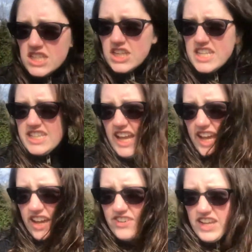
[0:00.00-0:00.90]
the crazy
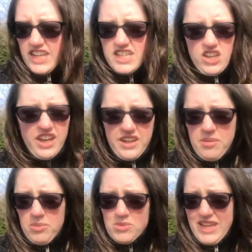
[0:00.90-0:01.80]
hair, I've had it tied
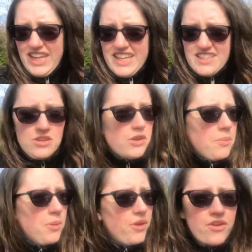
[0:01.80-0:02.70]
up all day because I got
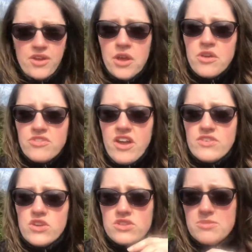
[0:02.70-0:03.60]
up at 5
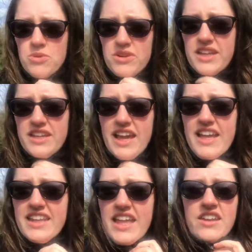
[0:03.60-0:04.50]
o'clock this morning
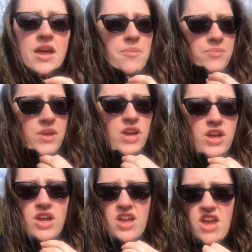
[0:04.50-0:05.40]
and then
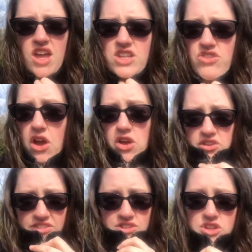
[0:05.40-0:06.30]

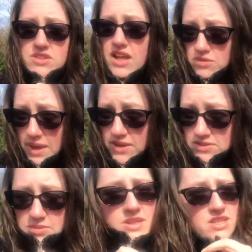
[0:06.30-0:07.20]
drove to South
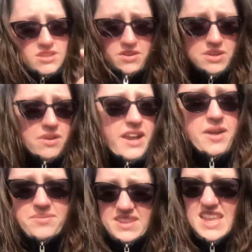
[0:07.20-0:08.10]
Wales, which is currently where I
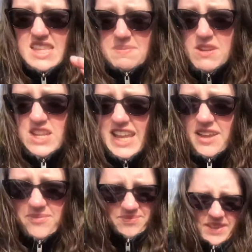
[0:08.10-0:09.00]
am. It's a bit chilly
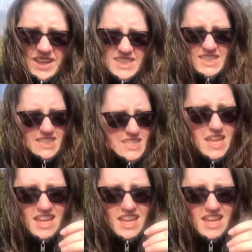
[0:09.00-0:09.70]
because it's